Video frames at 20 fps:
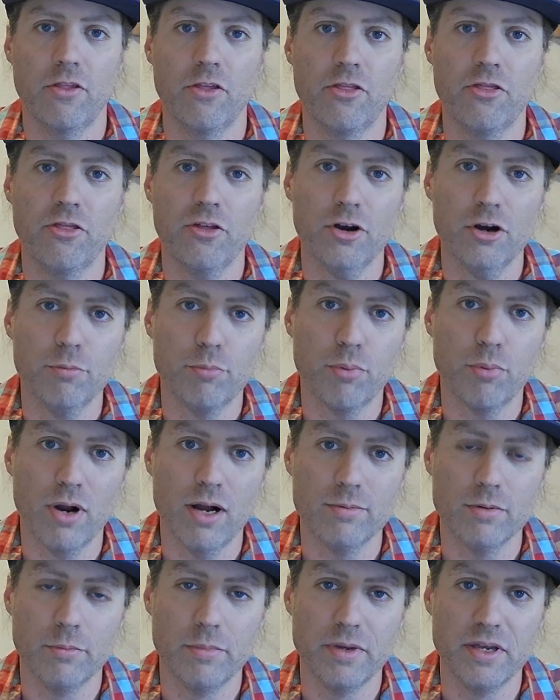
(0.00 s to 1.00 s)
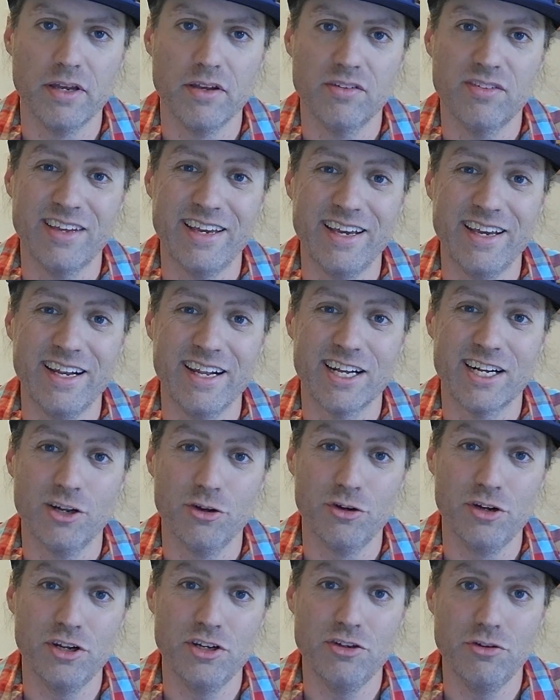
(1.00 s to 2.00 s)
The third problem is it
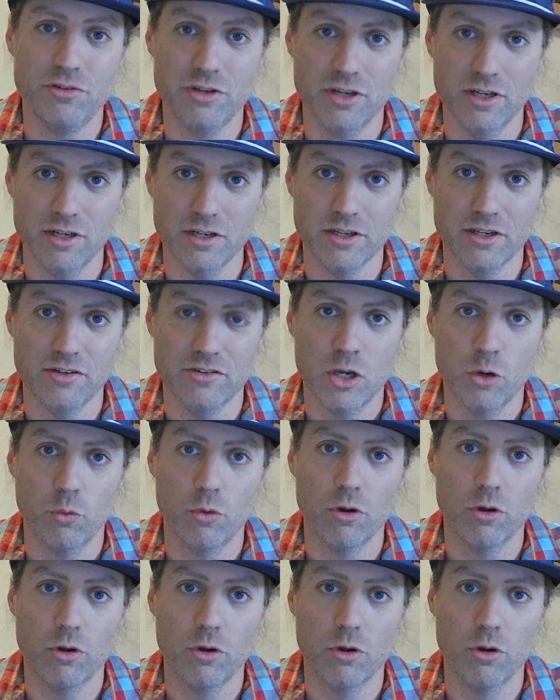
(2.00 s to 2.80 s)
included utilities.